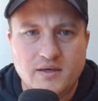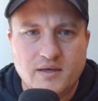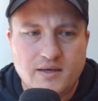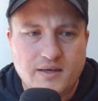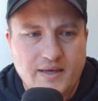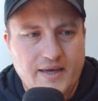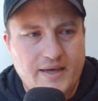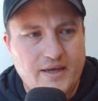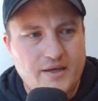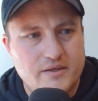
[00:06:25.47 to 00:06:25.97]

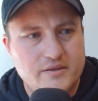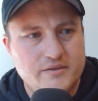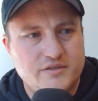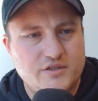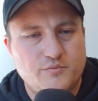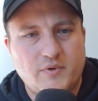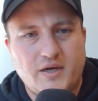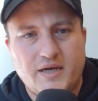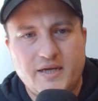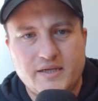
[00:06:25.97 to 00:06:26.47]
Hey, do
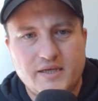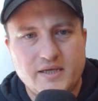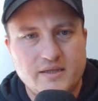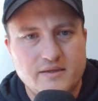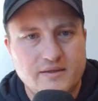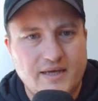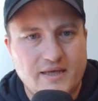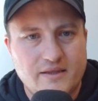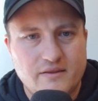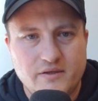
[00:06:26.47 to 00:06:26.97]
you mind
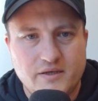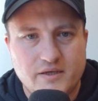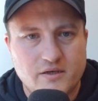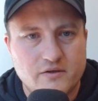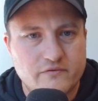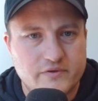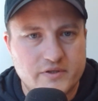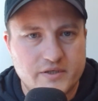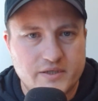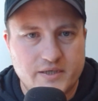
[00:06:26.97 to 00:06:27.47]
getting that thing
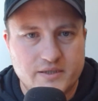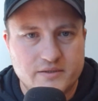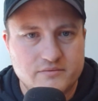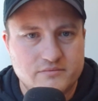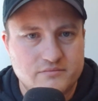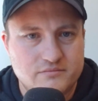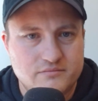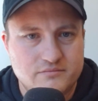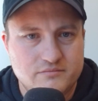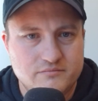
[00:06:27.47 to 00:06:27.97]
over there?
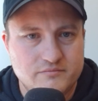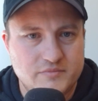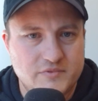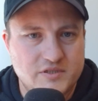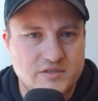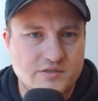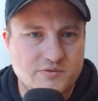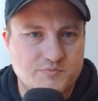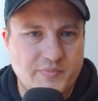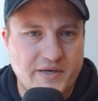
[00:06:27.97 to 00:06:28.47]

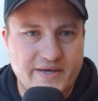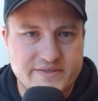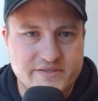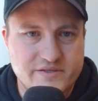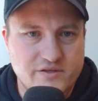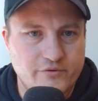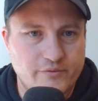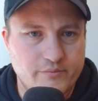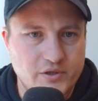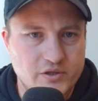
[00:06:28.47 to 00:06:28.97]
Just
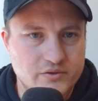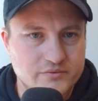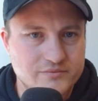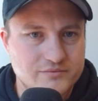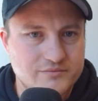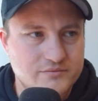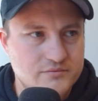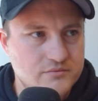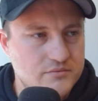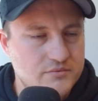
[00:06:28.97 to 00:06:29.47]
passing the remote.
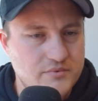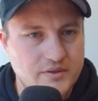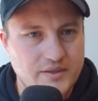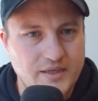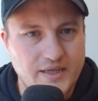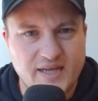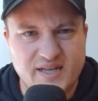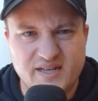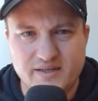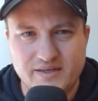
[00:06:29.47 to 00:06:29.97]

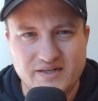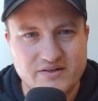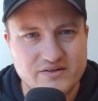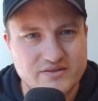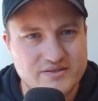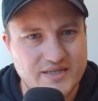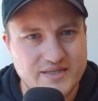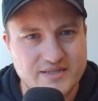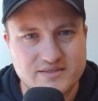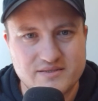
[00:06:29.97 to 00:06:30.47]
And it
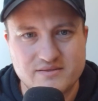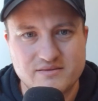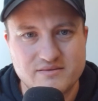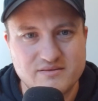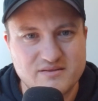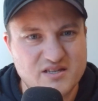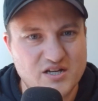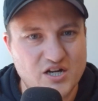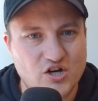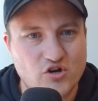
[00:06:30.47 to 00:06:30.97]
irritates
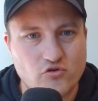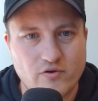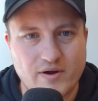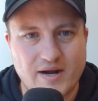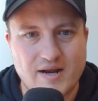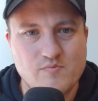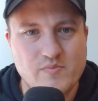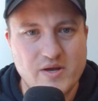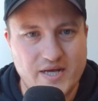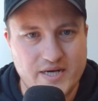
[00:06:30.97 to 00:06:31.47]
the
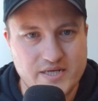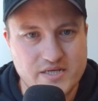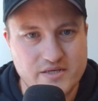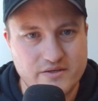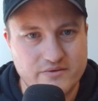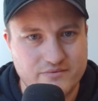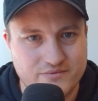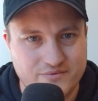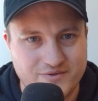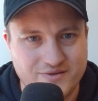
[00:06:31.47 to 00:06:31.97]
crap out of you.
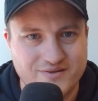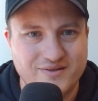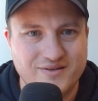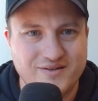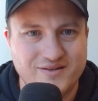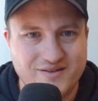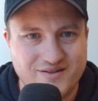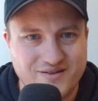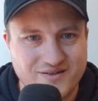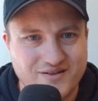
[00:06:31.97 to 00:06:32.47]

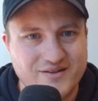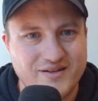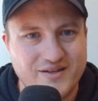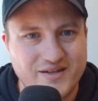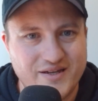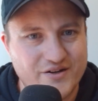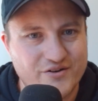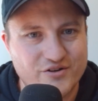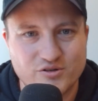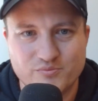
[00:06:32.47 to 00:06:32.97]

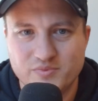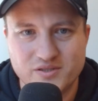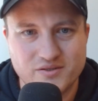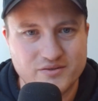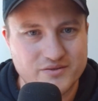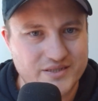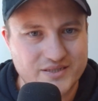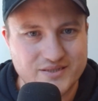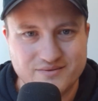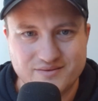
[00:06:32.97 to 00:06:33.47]

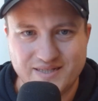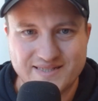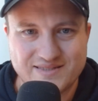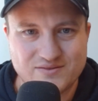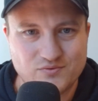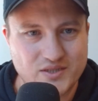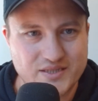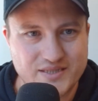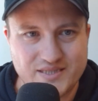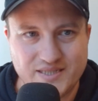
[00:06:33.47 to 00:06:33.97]
Irritability, that's
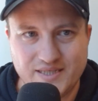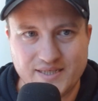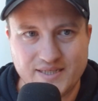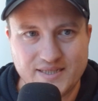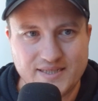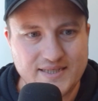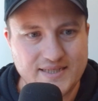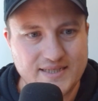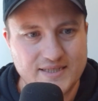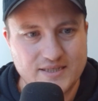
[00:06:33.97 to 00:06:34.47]
one
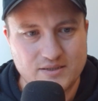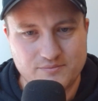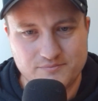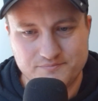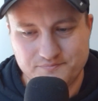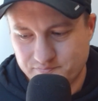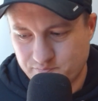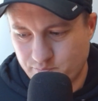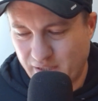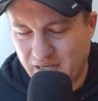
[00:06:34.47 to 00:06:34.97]
thing.
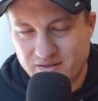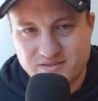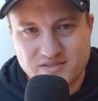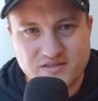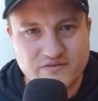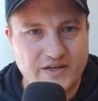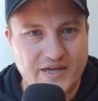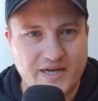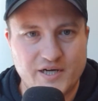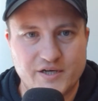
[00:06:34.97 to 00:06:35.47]
Bouts
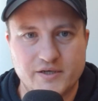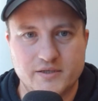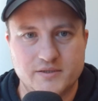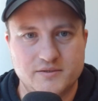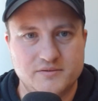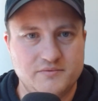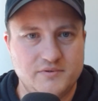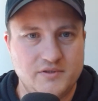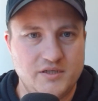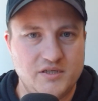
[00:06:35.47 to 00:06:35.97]
of anger.
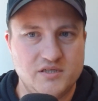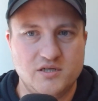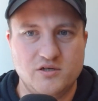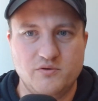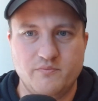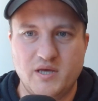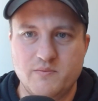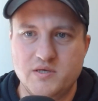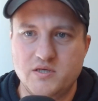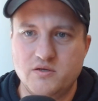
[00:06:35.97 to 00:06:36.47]
You know,
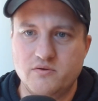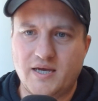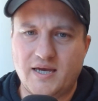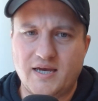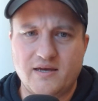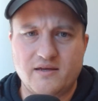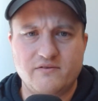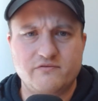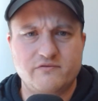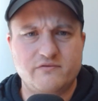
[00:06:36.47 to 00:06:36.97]
maybe you
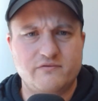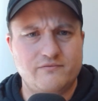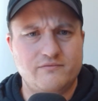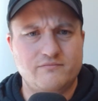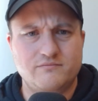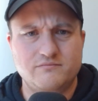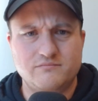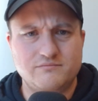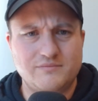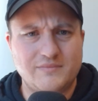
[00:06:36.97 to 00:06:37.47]
have
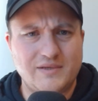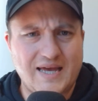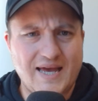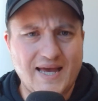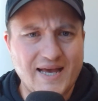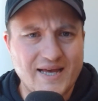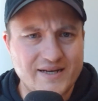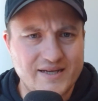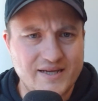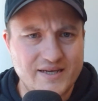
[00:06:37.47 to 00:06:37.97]

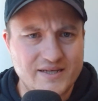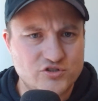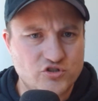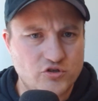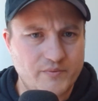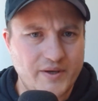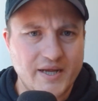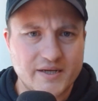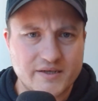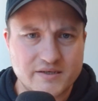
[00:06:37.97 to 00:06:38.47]
had a
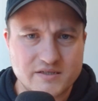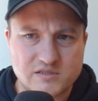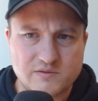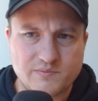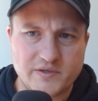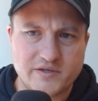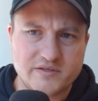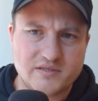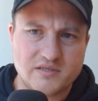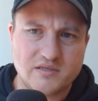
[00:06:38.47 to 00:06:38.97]
traumatic
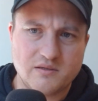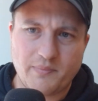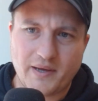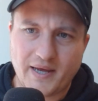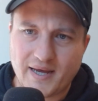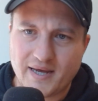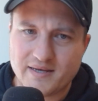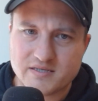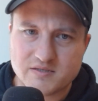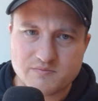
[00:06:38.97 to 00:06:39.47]
experience in the
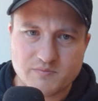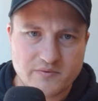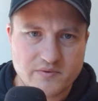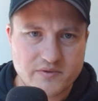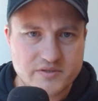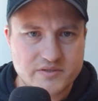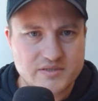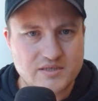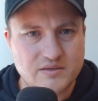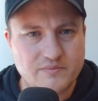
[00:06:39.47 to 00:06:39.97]
past. Maybe
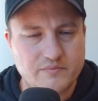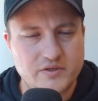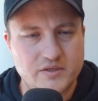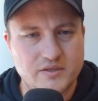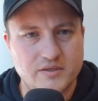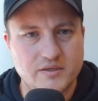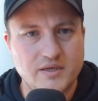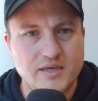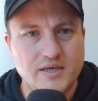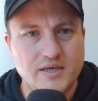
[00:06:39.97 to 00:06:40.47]
it's something.